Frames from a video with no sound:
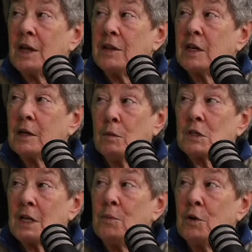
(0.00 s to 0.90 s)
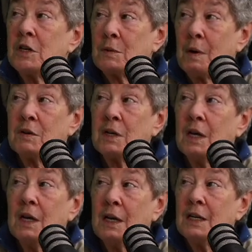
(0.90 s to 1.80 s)
I think, in most libraries around
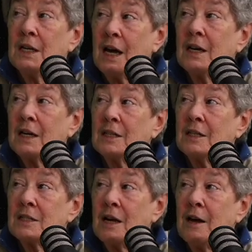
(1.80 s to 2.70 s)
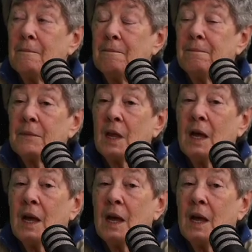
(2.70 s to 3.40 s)
Indiana at this time. Mm-hmm.